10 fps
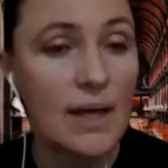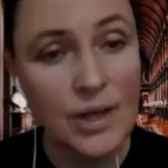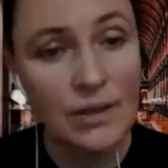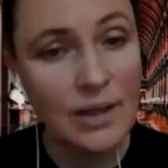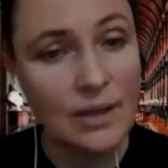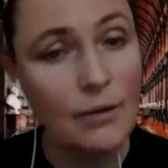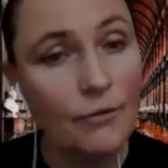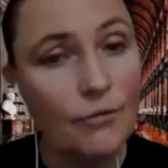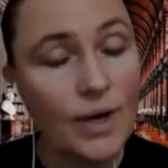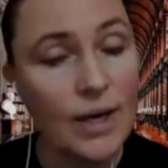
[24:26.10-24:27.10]
I think that
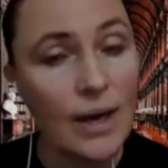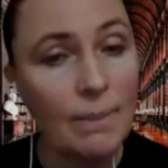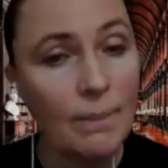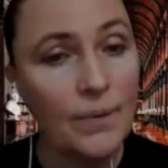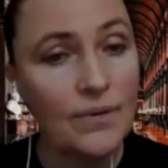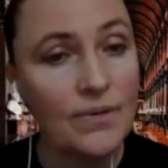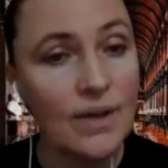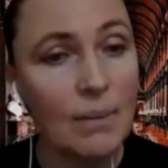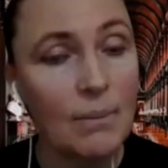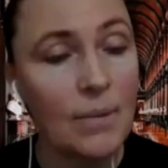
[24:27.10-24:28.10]
can free up
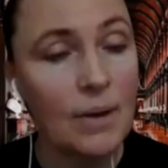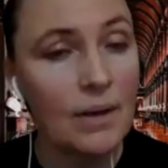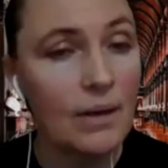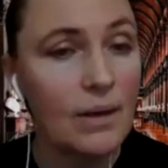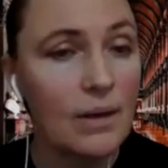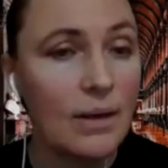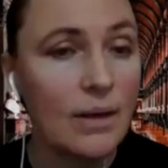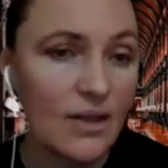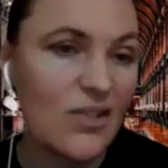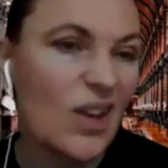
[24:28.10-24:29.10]
some
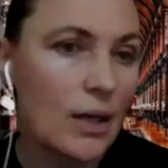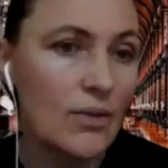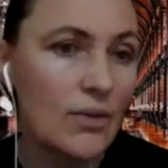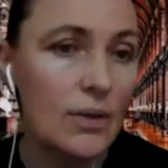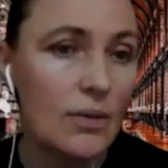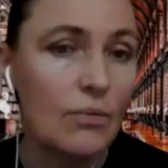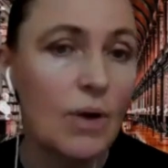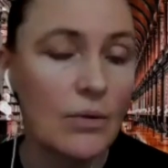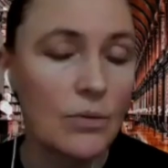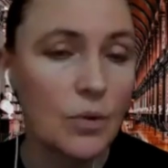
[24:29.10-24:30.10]
anxiety
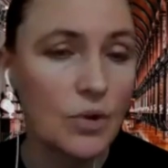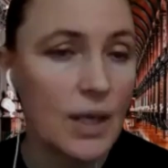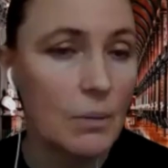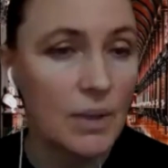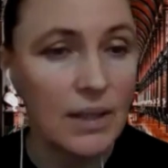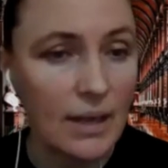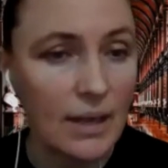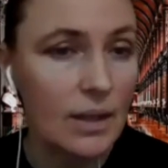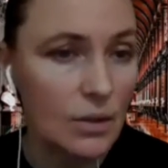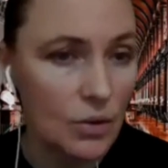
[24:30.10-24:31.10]
around what can be
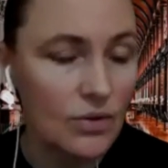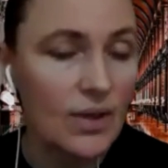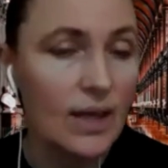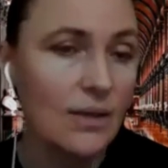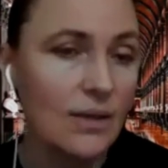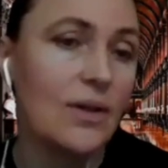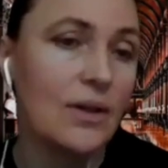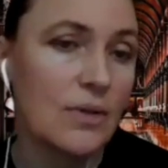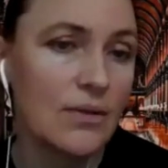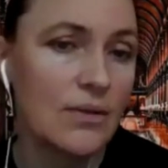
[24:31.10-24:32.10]
done and not done,
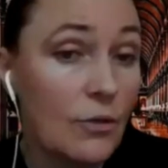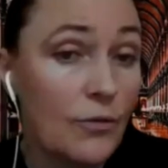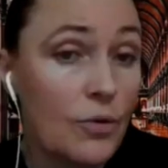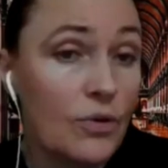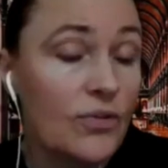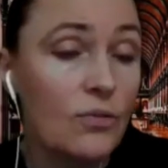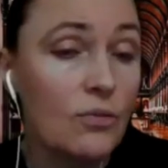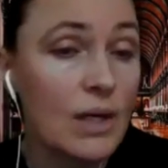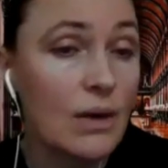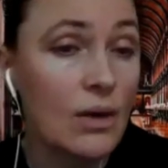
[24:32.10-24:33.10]
etc. And of course,
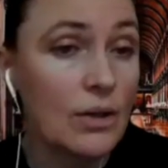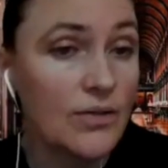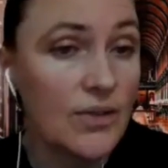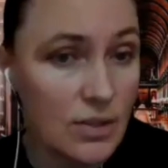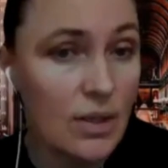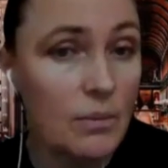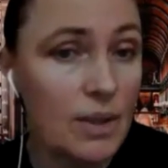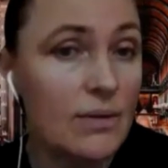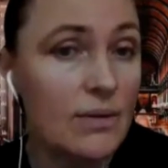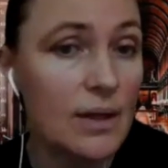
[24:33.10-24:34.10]
it's really a hard decision,
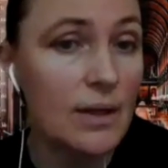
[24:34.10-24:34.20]
but